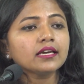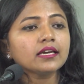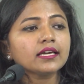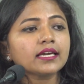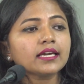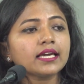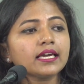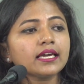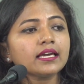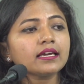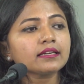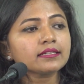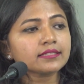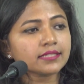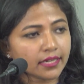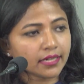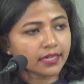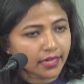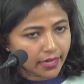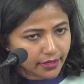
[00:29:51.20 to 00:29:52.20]
He is
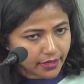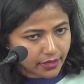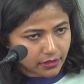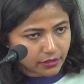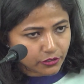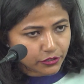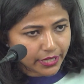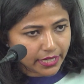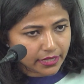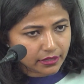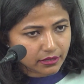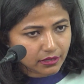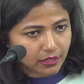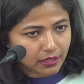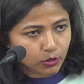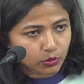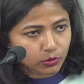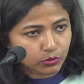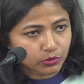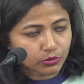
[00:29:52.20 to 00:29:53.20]
an adult right
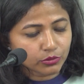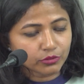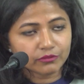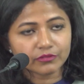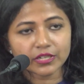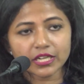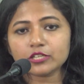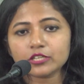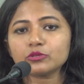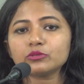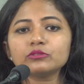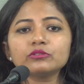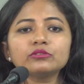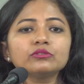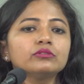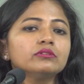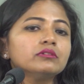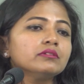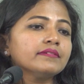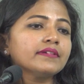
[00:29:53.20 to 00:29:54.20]
now. We don't
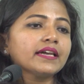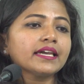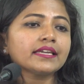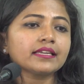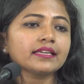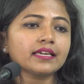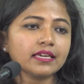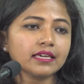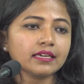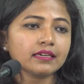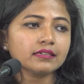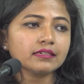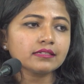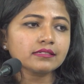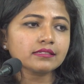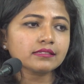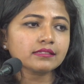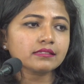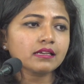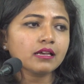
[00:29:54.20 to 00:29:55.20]
know where he
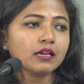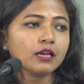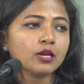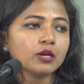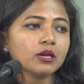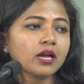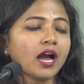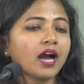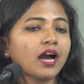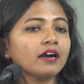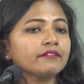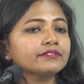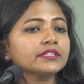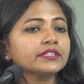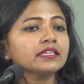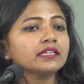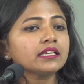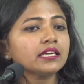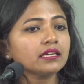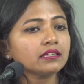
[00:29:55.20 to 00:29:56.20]
is.
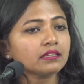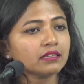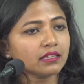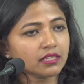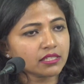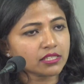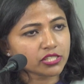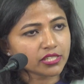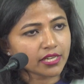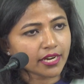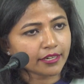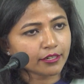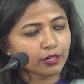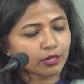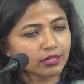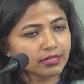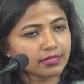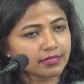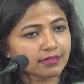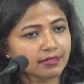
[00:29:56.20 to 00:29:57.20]
After he reached
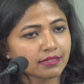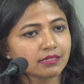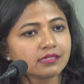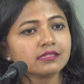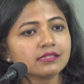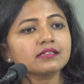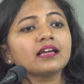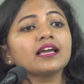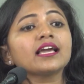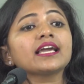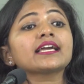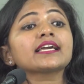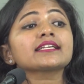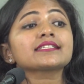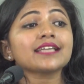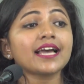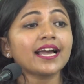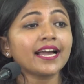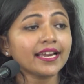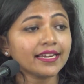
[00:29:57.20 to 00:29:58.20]
adolescence,
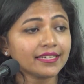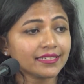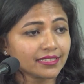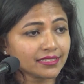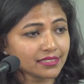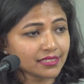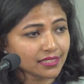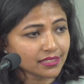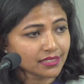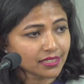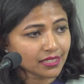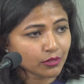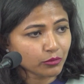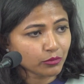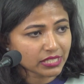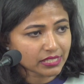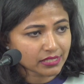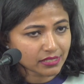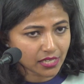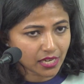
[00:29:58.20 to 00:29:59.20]
his identity
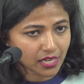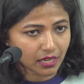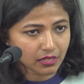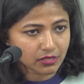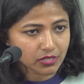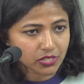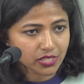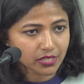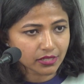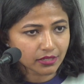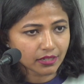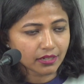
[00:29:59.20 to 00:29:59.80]
was changed,